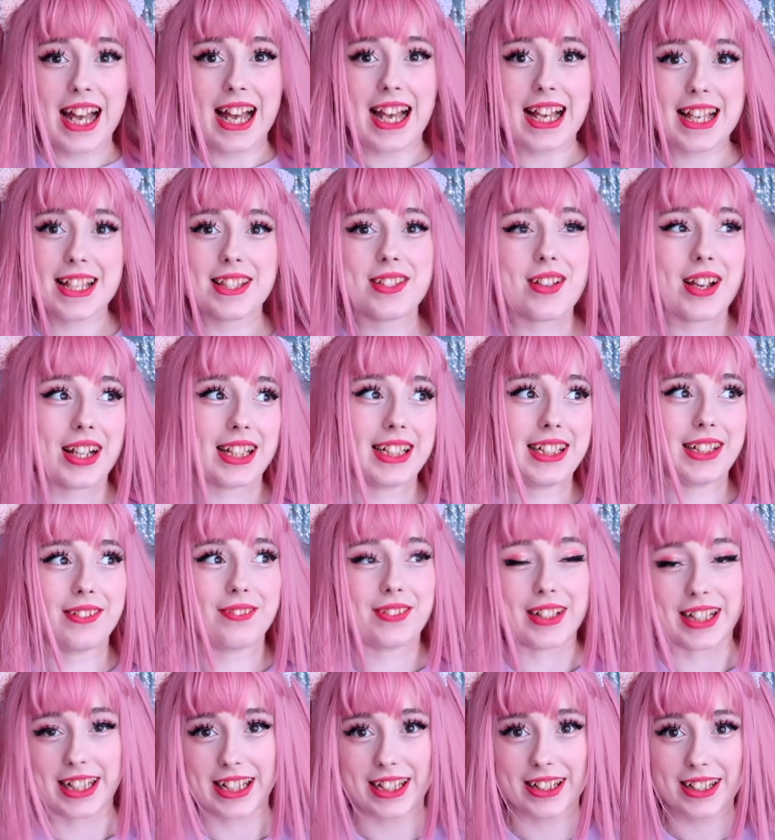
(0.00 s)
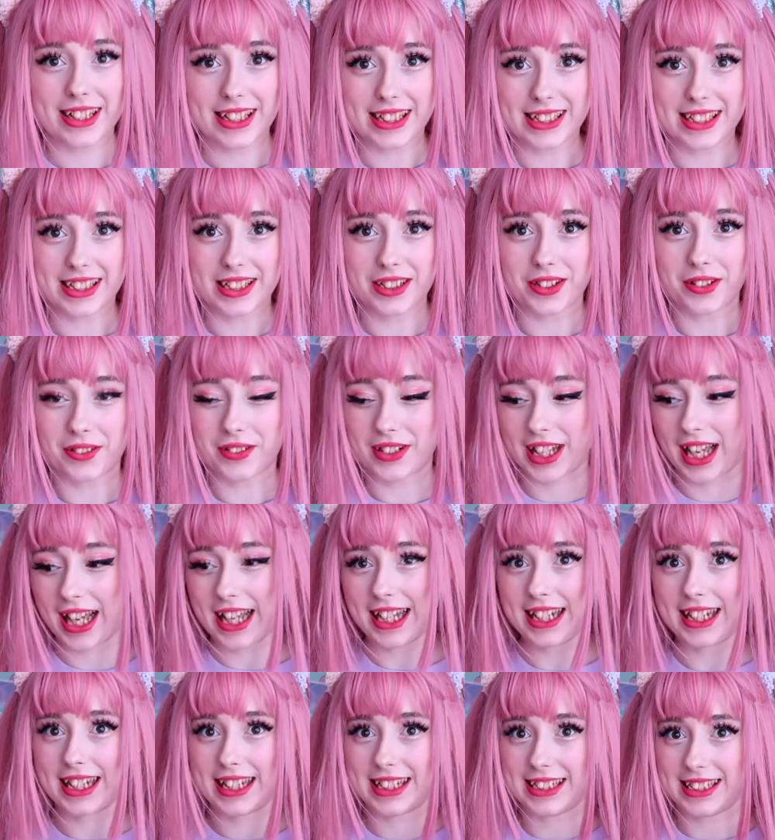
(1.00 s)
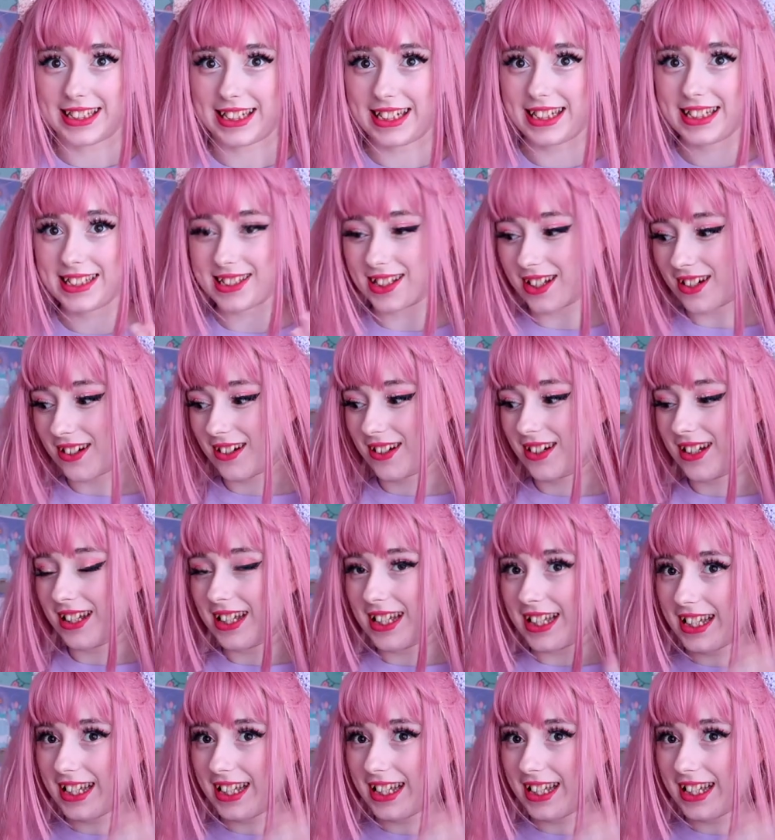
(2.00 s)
as I live here in the UK and these are